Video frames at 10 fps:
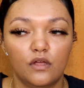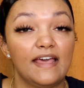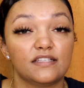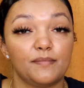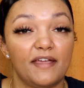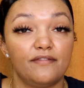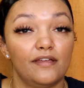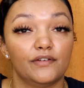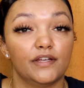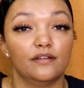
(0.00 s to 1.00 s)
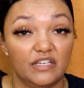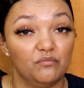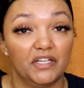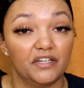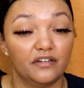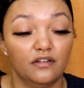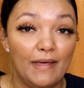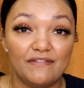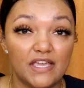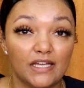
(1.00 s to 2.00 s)
That is my favorite vegan butter. I'm
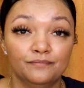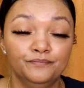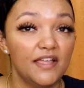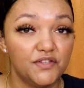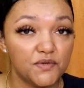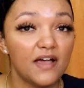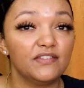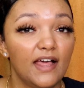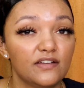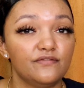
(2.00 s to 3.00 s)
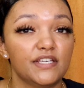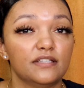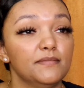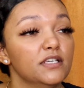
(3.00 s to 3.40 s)
not vegan. I do have a lot of vegan